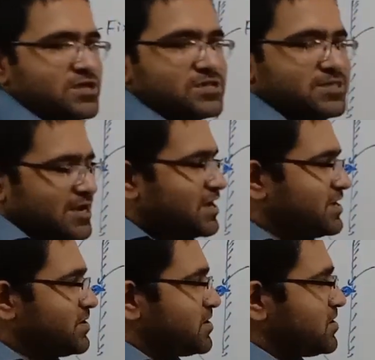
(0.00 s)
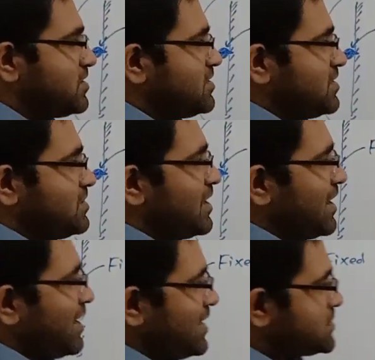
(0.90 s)
Is that clear? The
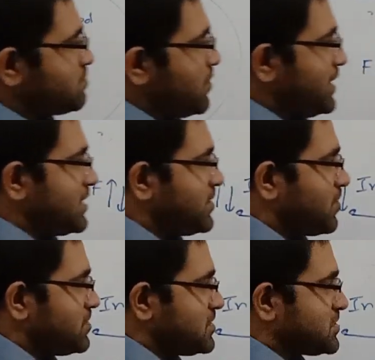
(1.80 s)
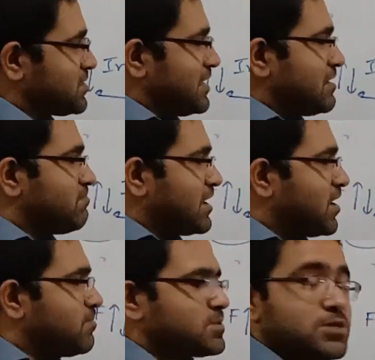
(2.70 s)
last point here on the string
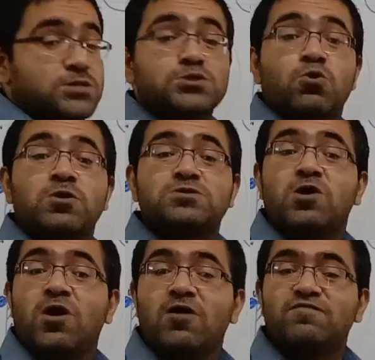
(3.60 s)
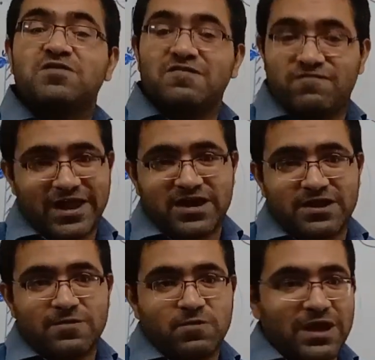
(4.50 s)
becomes the source of
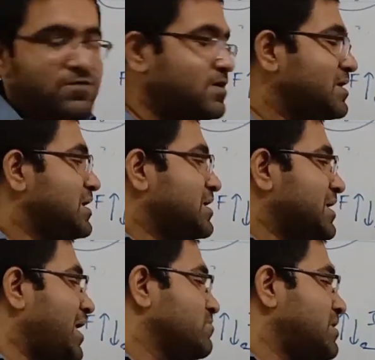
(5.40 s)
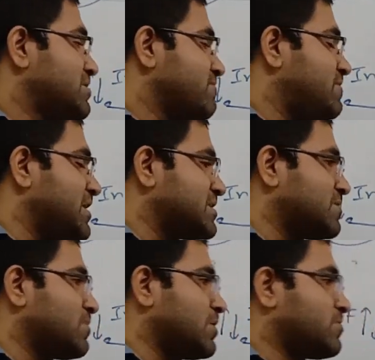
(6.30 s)
reflected wave. Now the
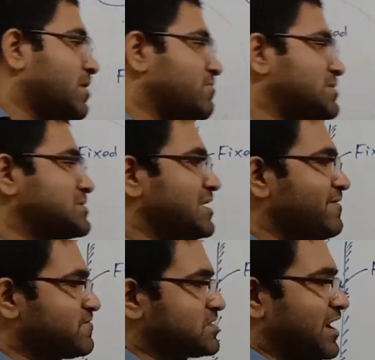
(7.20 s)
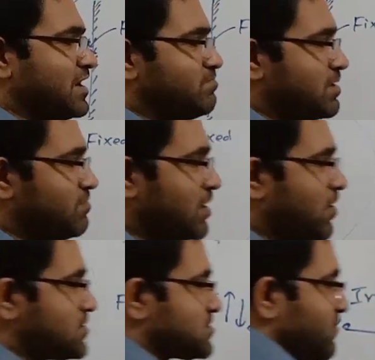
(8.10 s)
reflected wave travels left side, but
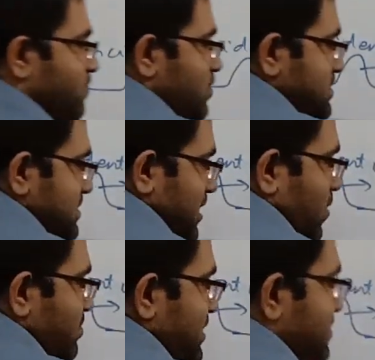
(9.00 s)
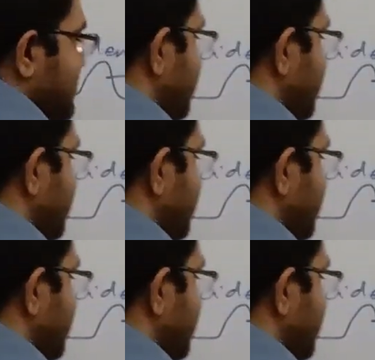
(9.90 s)
because the forces have been